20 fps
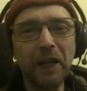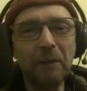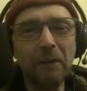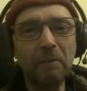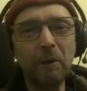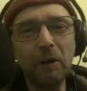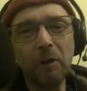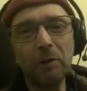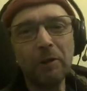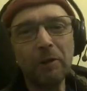
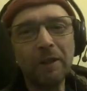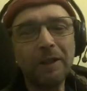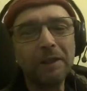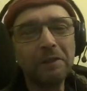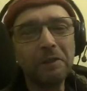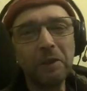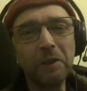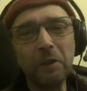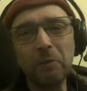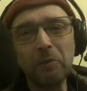Zamo,
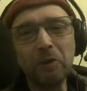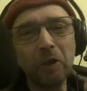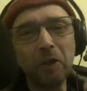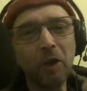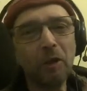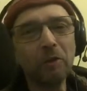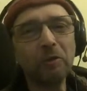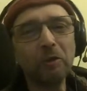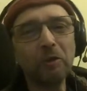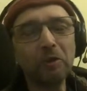you
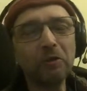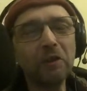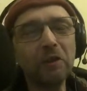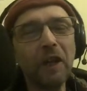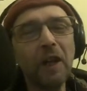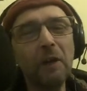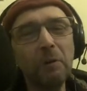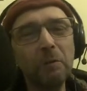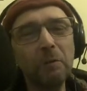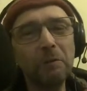taught us
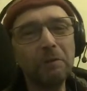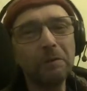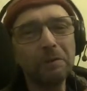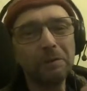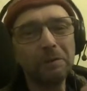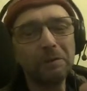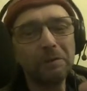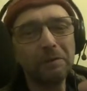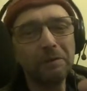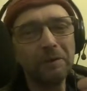how
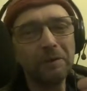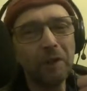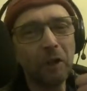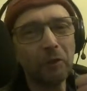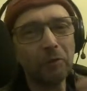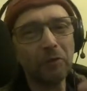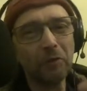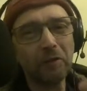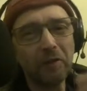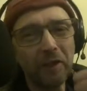
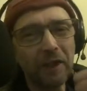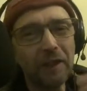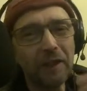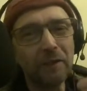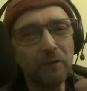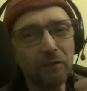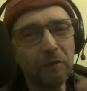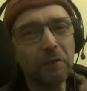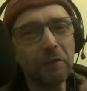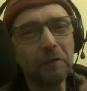not to
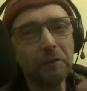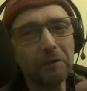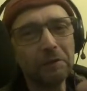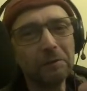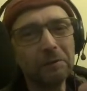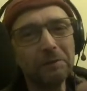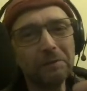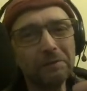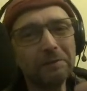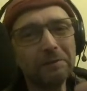take drugs.